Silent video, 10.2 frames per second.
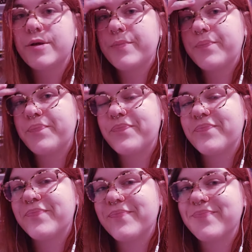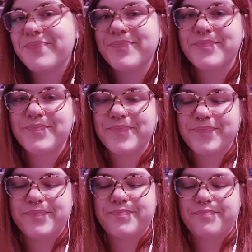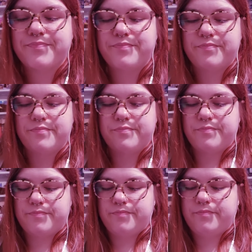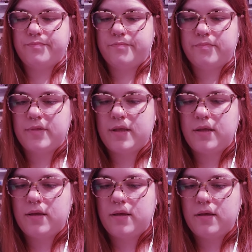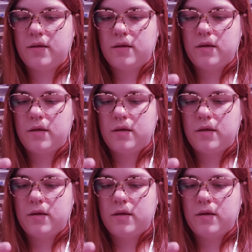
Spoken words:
No one is speaking in this clip.